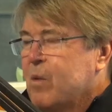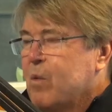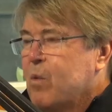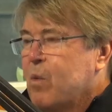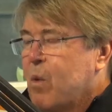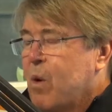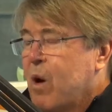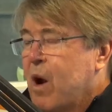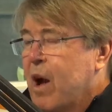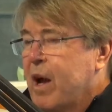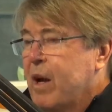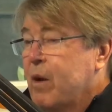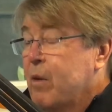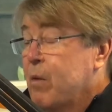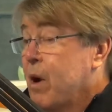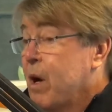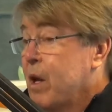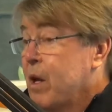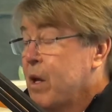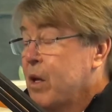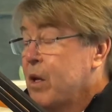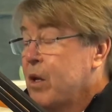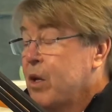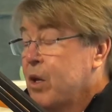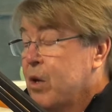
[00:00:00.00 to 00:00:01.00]
Right.
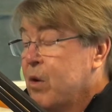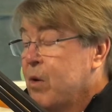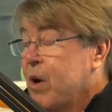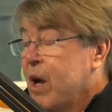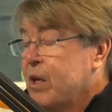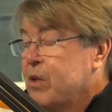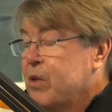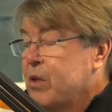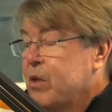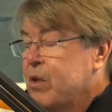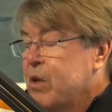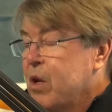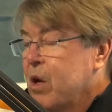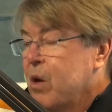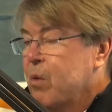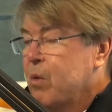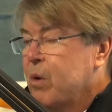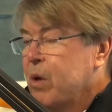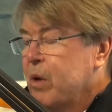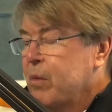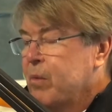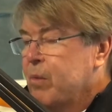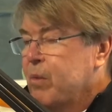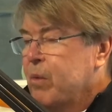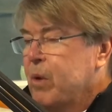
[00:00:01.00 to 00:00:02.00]
You know, as you know,
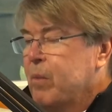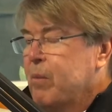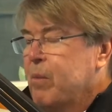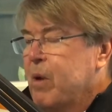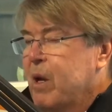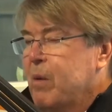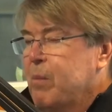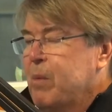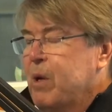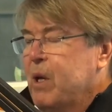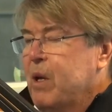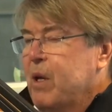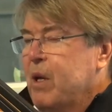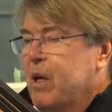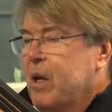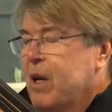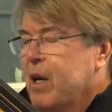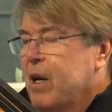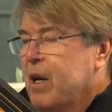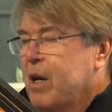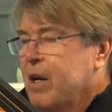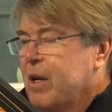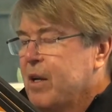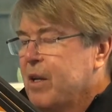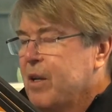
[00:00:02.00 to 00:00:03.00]
we
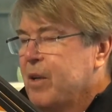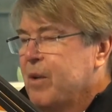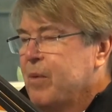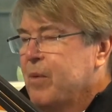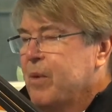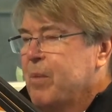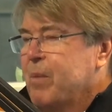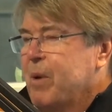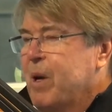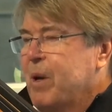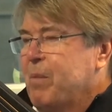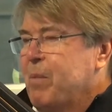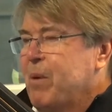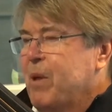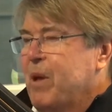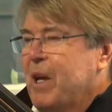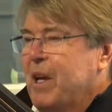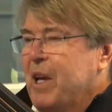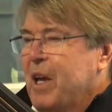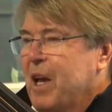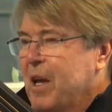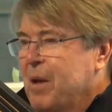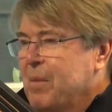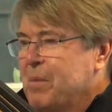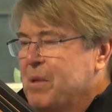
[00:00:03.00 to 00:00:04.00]
may play
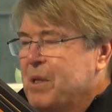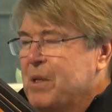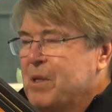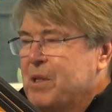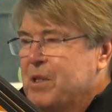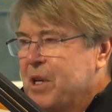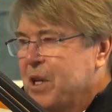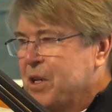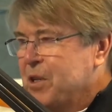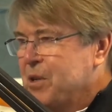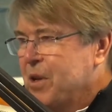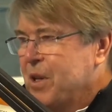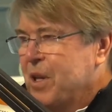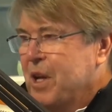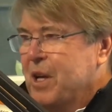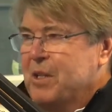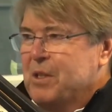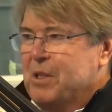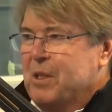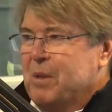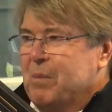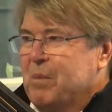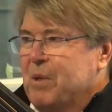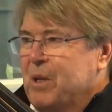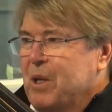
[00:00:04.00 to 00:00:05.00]
games in Central
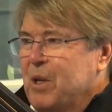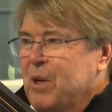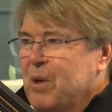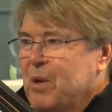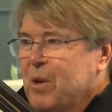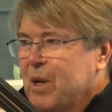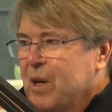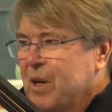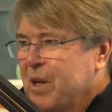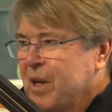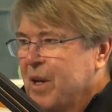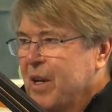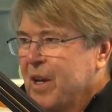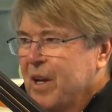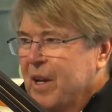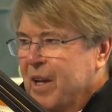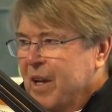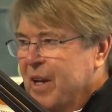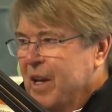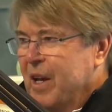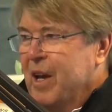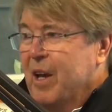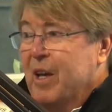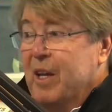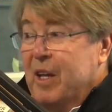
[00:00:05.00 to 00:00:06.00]
Islip, New York,
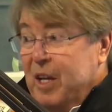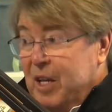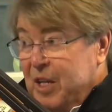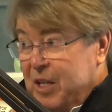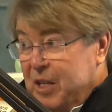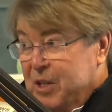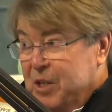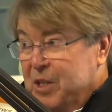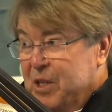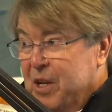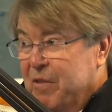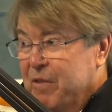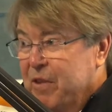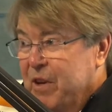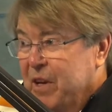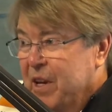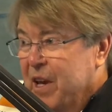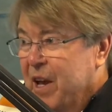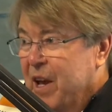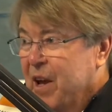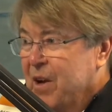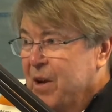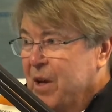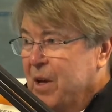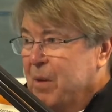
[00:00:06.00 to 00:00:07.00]
in Suffolk
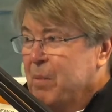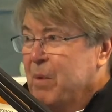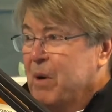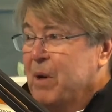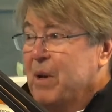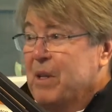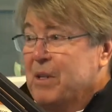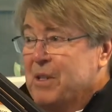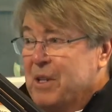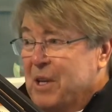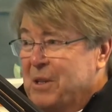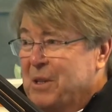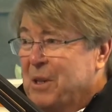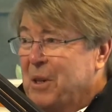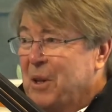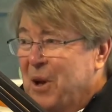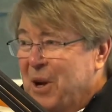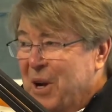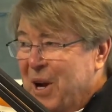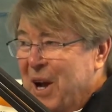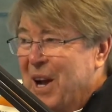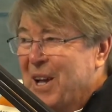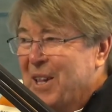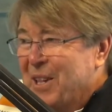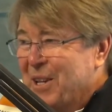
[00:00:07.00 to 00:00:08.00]
County, but it says
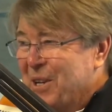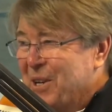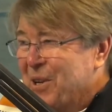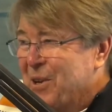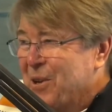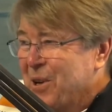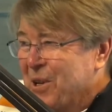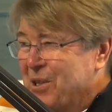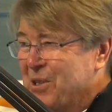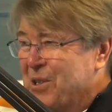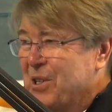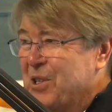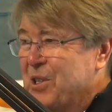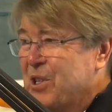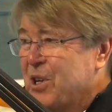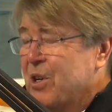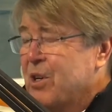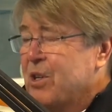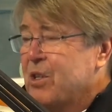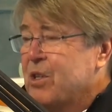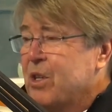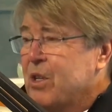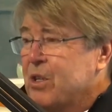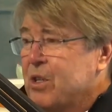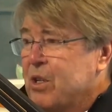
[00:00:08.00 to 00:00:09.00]
Long Island across our
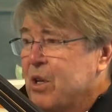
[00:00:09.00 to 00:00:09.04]
jersey.